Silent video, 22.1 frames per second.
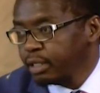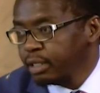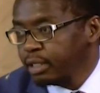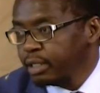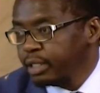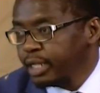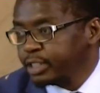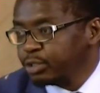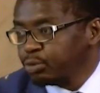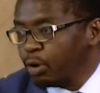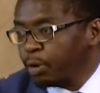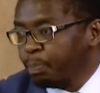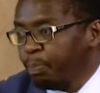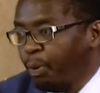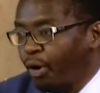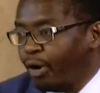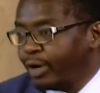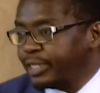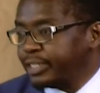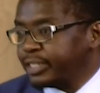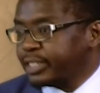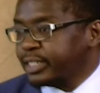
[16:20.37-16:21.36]
That's what
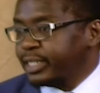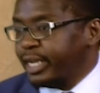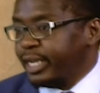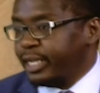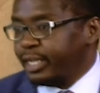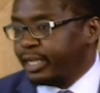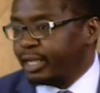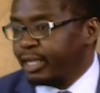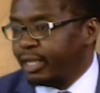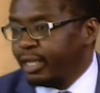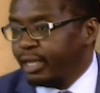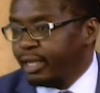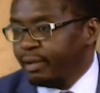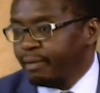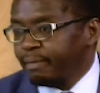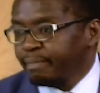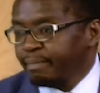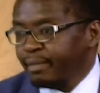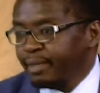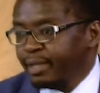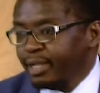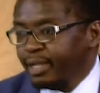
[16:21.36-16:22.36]
Paul is saying.
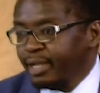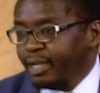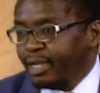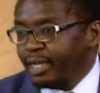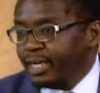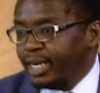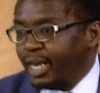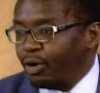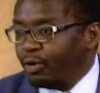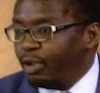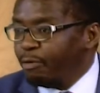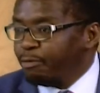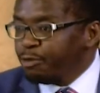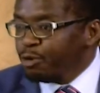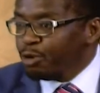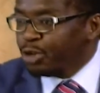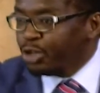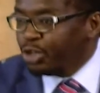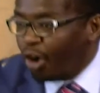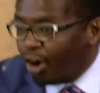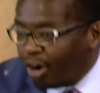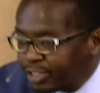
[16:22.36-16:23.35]
Now, if you
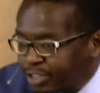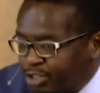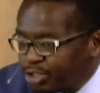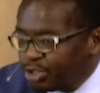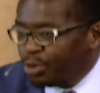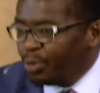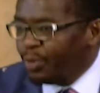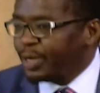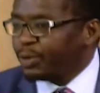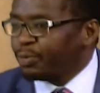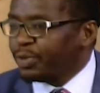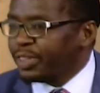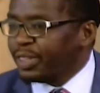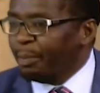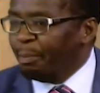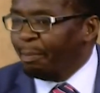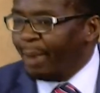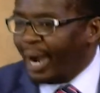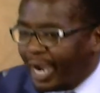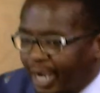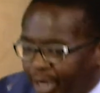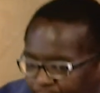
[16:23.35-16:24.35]
don't do it with the
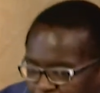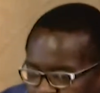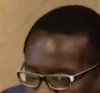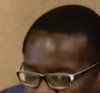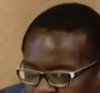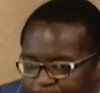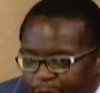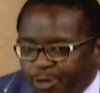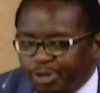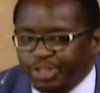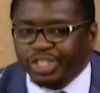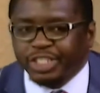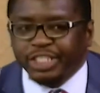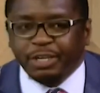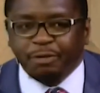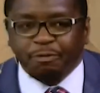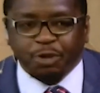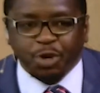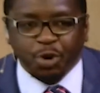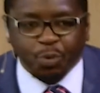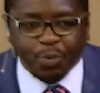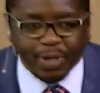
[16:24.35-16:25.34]
mind of a fugitive,
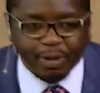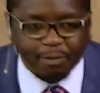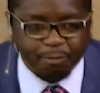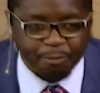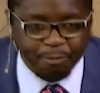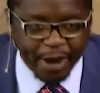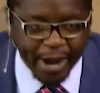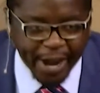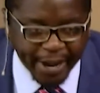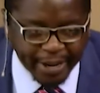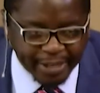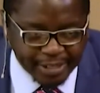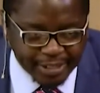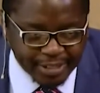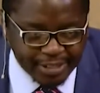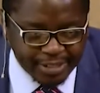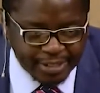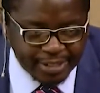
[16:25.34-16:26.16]
you will fail.